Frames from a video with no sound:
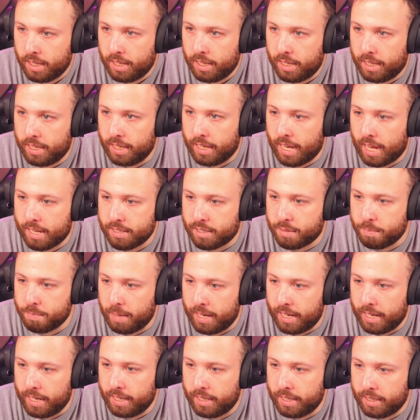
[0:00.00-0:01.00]
He has
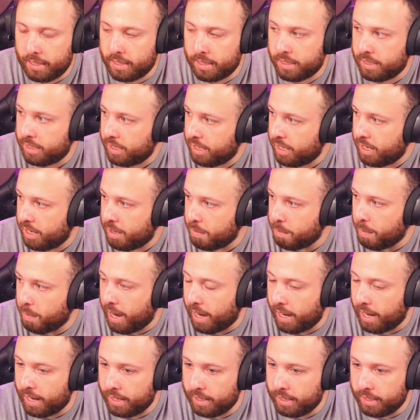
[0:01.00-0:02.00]
made
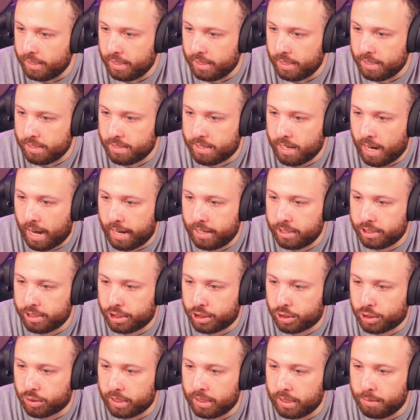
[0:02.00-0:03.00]
my entire
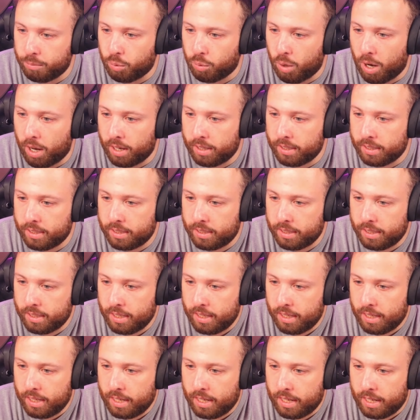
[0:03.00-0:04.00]
stream run
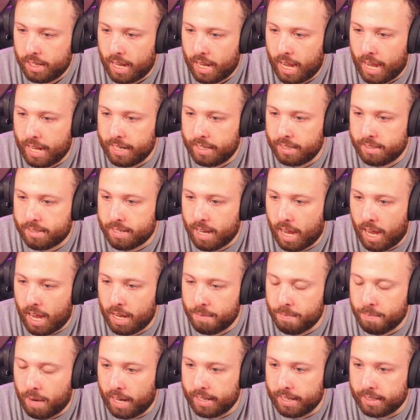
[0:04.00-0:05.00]

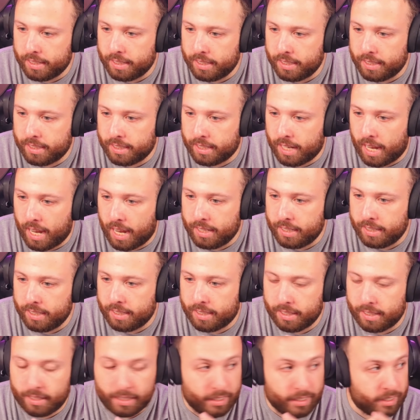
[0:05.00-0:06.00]
anytime I needed
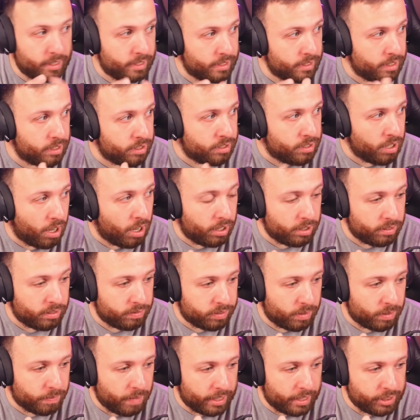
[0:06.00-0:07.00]
anything done
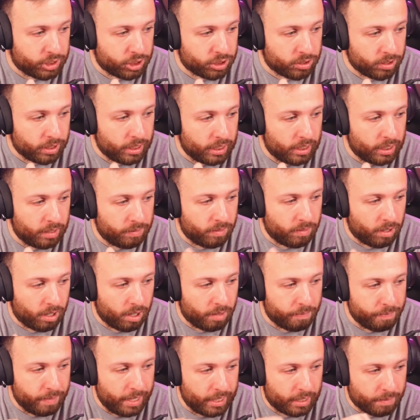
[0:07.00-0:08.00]
for my stream or
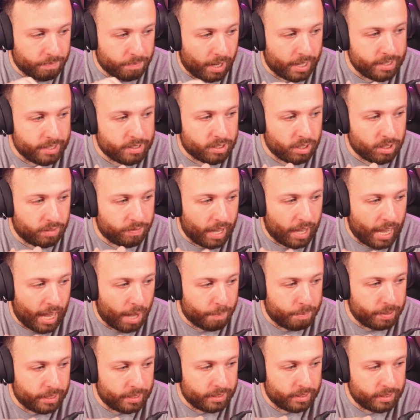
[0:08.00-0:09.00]
make my stuff
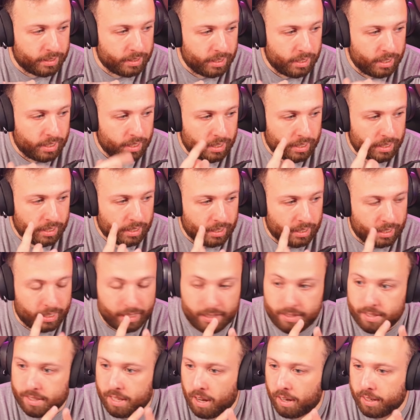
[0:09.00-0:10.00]
happen,
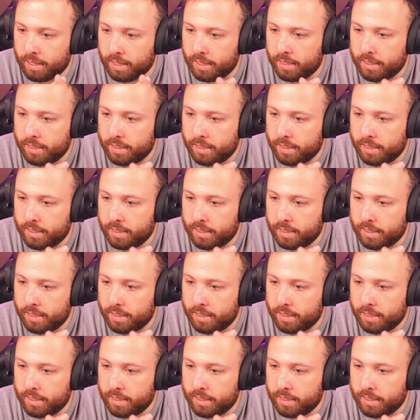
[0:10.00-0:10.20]
he's done it.